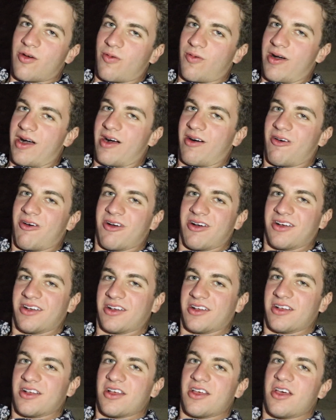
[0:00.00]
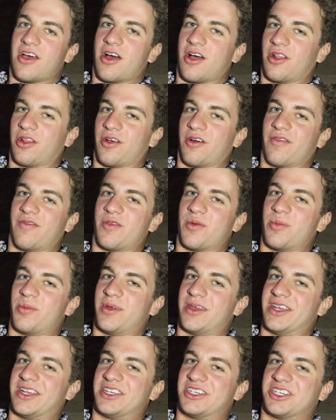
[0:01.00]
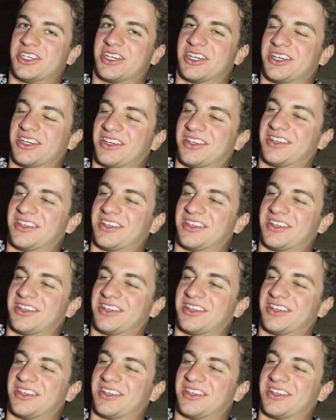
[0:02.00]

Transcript: Wow, I love the beach.